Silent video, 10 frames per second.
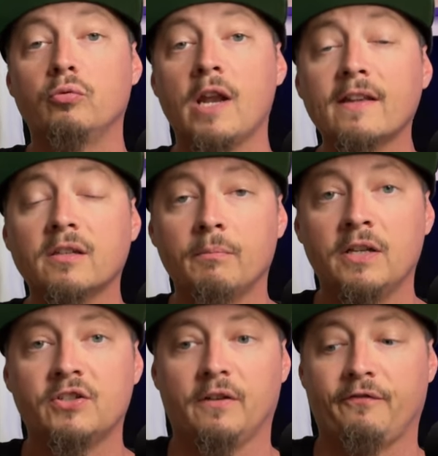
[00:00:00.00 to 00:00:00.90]
Not to
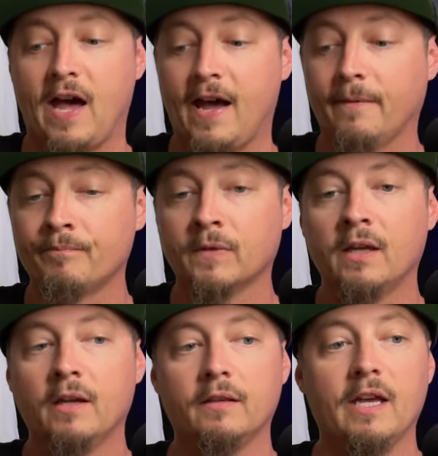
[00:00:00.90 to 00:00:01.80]
mention the fact
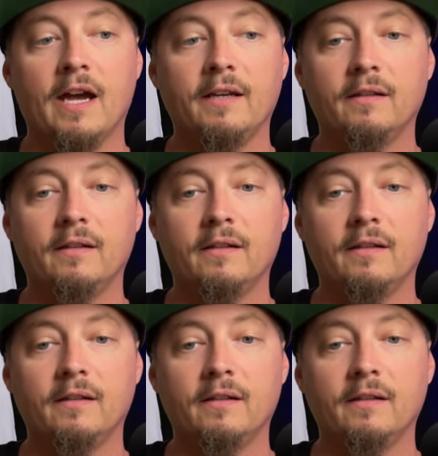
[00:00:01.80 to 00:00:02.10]
that